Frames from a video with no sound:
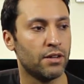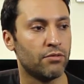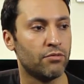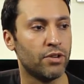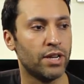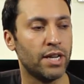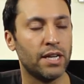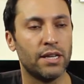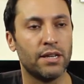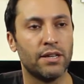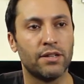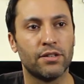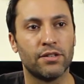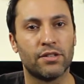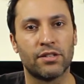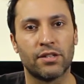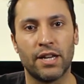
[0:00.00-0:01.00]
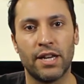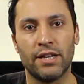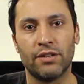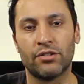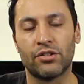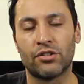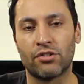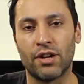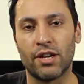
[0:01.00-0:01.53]
really,
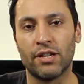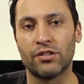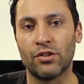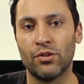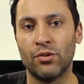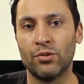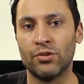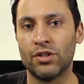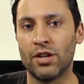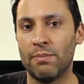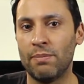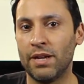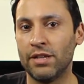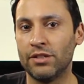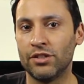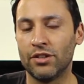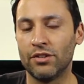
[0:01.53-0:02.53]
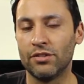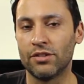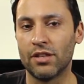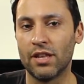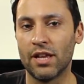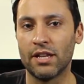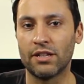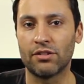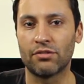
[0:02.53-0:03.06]
scales, triads, chords, arpeggios,
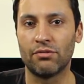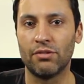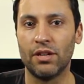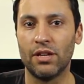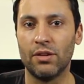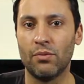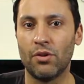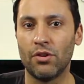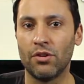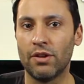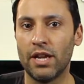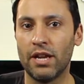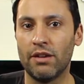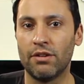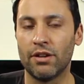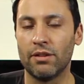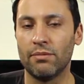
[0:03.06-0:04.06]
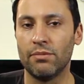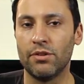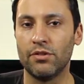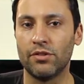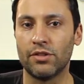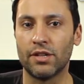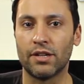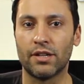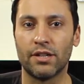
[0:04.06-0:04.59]
that's really what you're hearing in
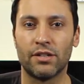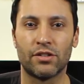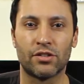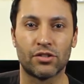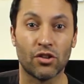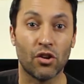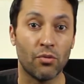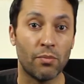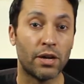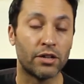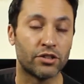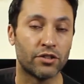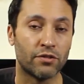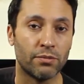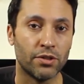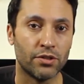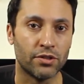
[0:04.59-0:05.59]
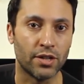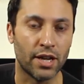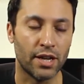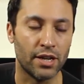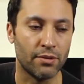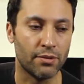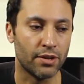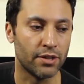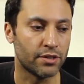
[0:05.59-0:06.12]
music, and so much of music
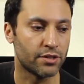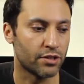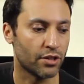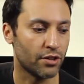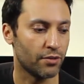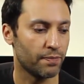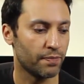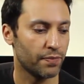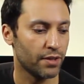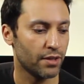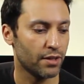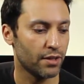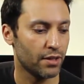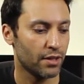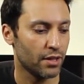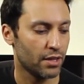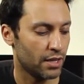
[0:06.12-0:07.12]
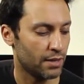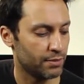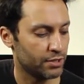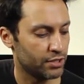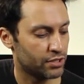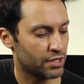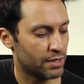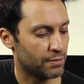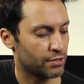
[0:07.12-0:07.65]
anyway. So let me
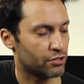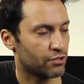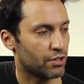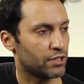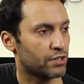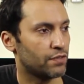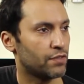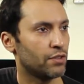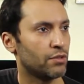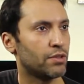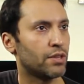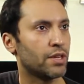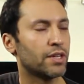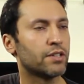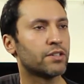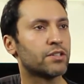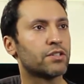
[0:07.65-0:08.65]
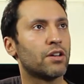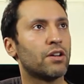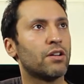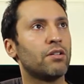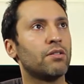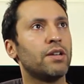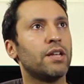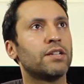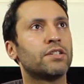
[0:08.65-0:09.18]
just demonstrate a few things.
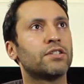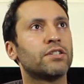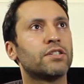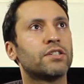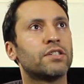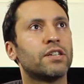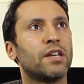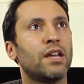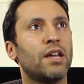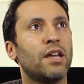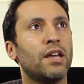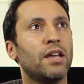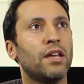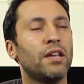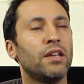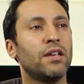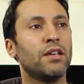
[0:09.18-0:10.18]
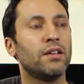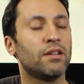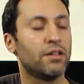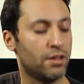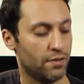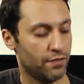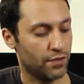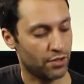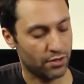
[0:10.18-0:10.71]
So let's just say
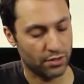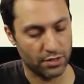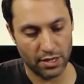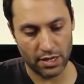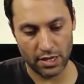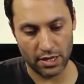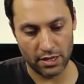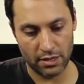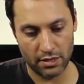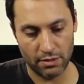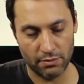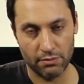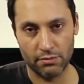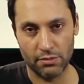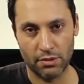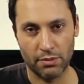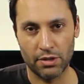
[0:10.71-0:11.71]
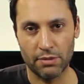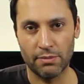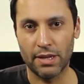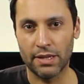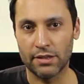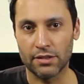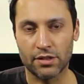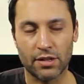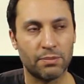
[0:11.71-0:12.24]
I've got I'm going to
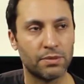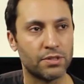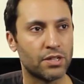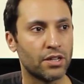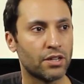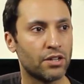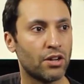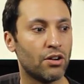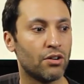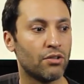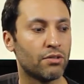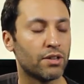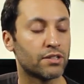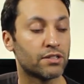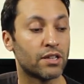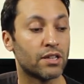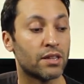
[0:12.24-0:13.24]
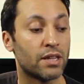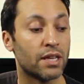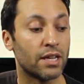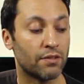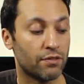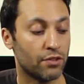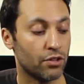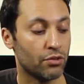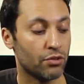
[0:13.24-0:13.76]
make this up as I go. That's the thing.